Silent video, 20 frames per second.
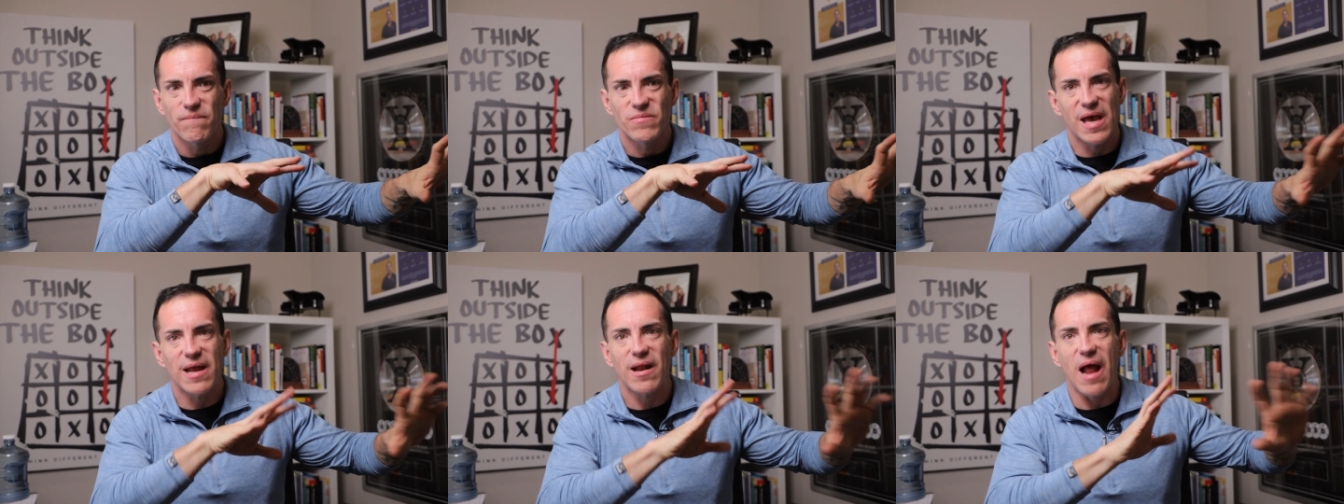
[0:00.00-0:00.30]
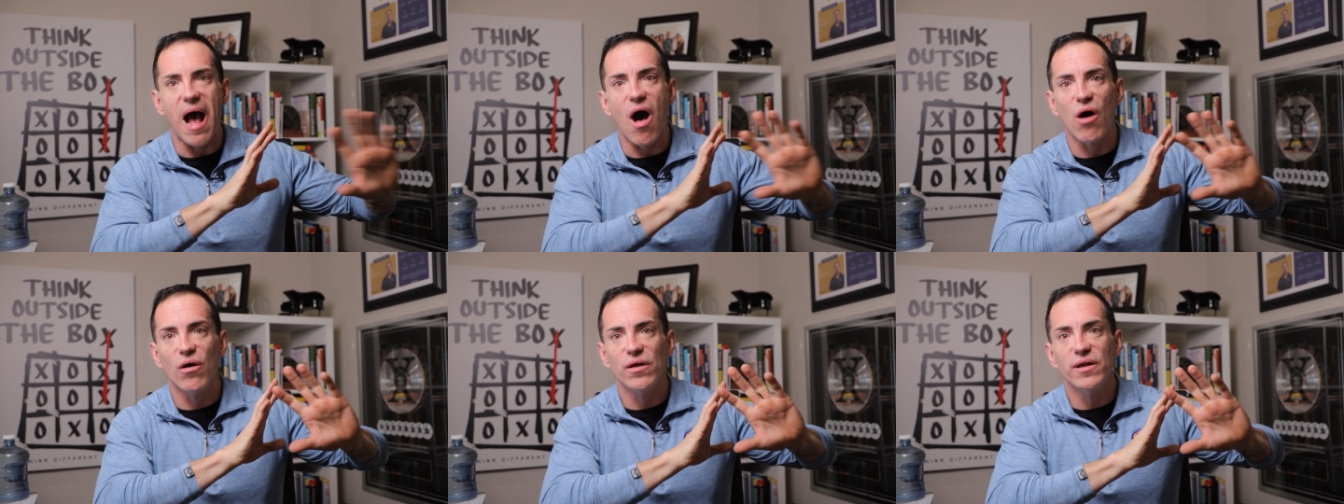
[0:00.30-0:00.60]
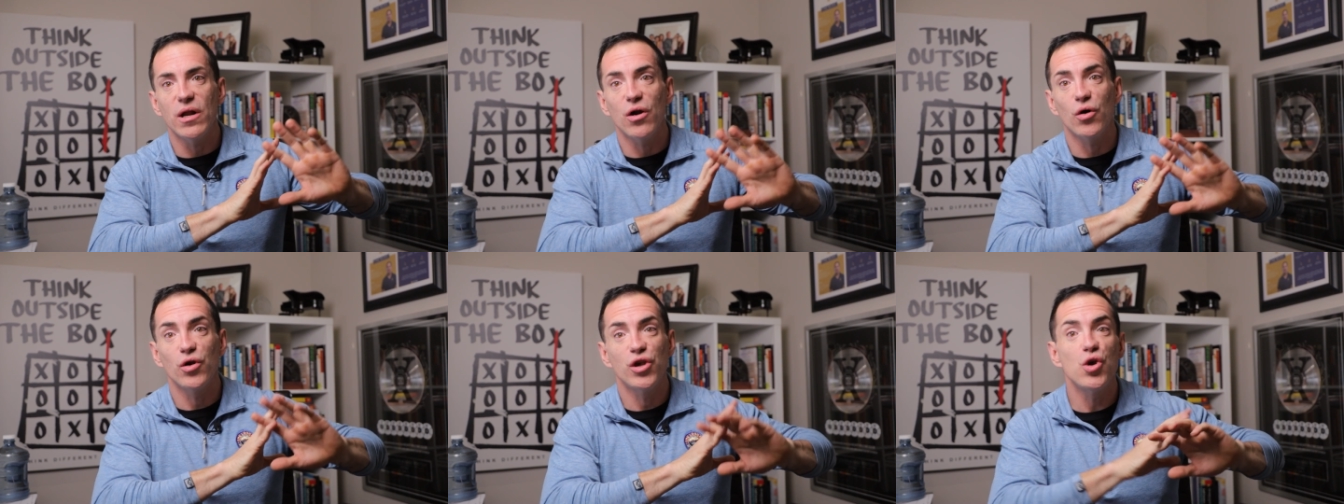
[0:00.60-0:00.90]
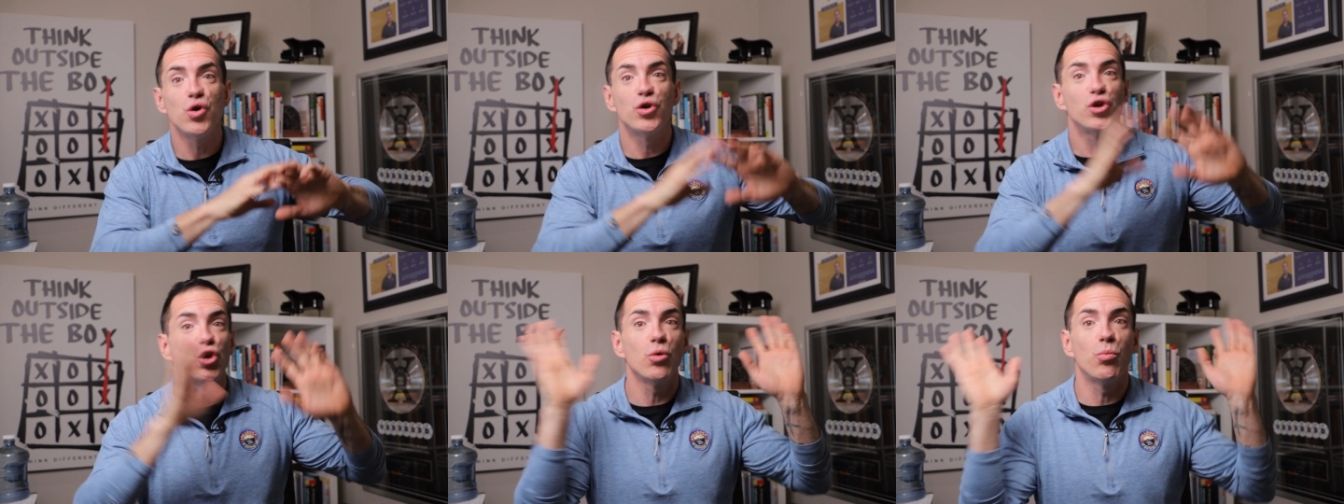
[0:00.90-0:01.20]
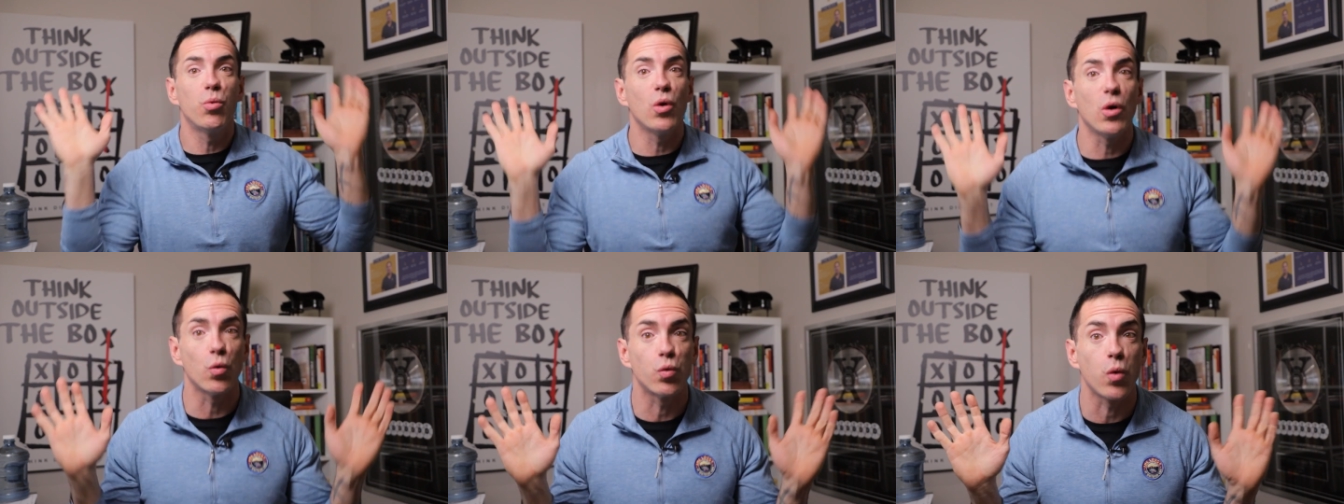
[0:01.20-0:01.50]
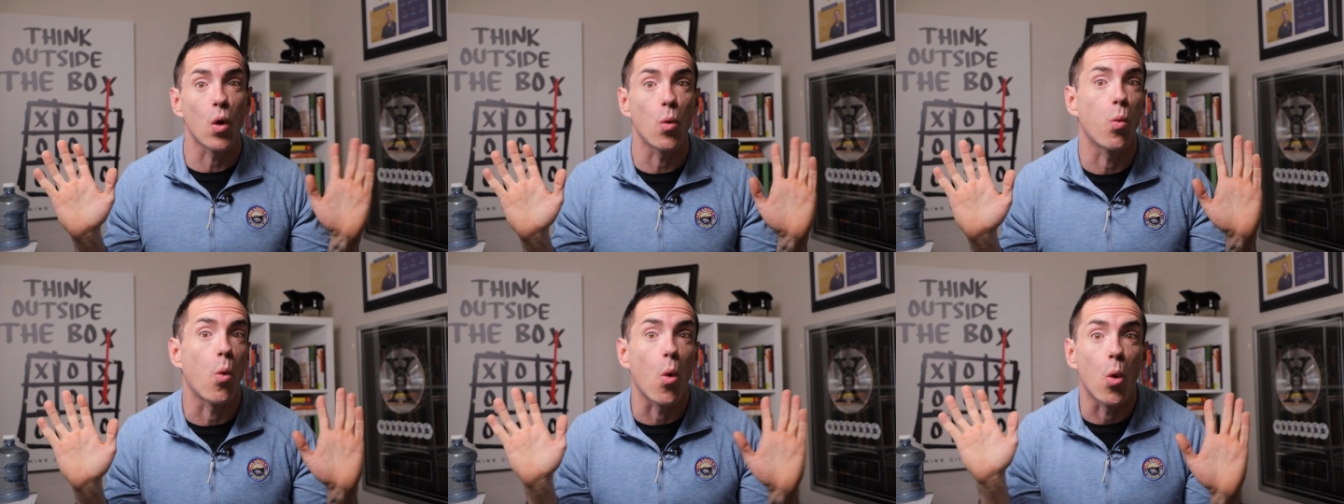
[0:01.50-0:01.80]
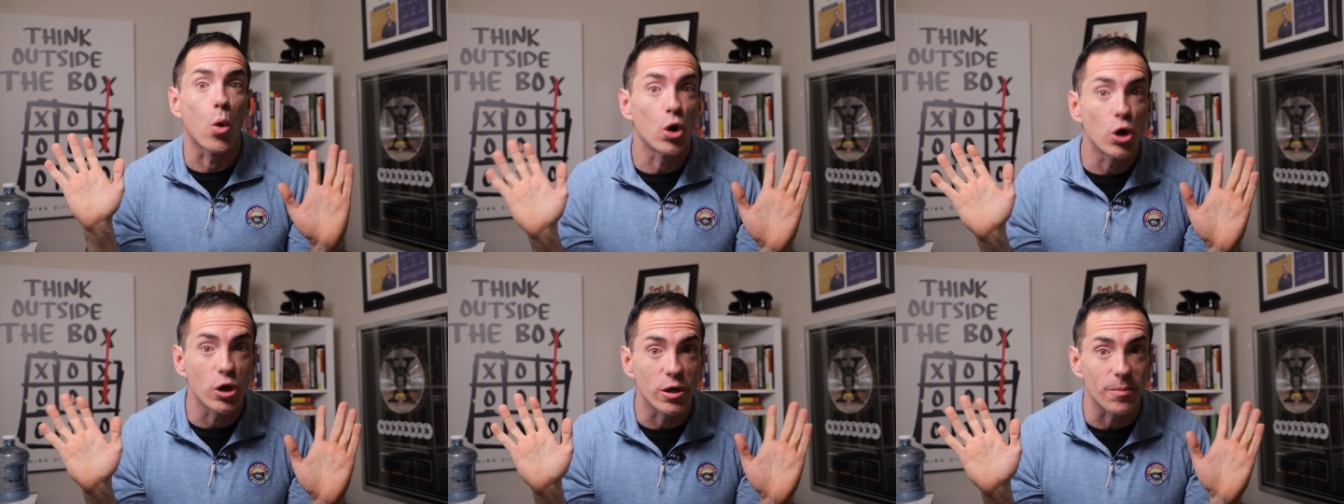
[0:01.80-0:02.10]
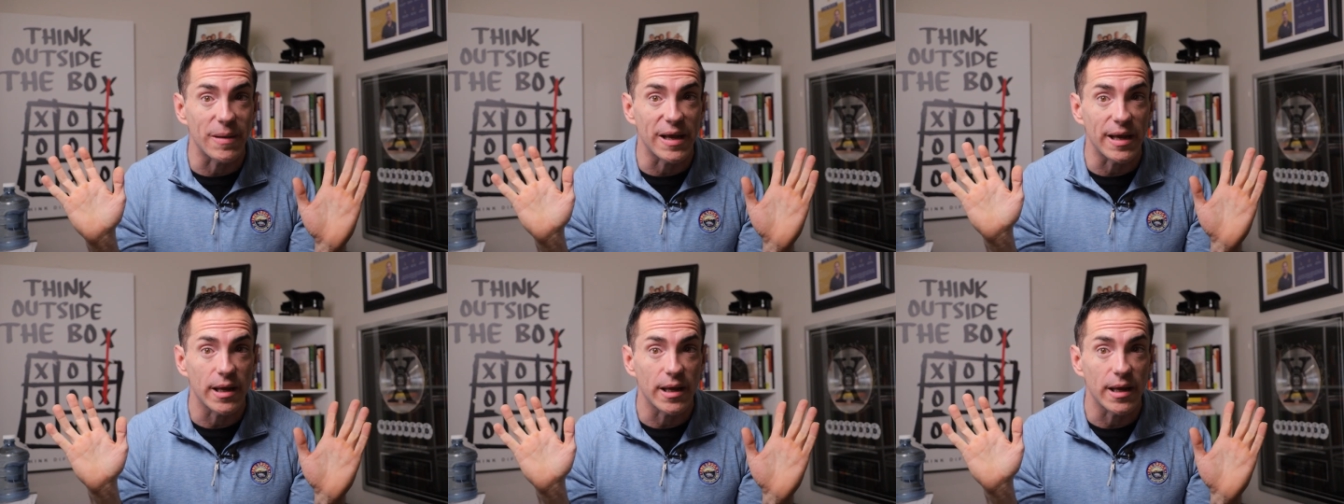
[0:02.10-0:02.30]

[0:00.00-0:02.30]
that I'll, you know, YouTube will reward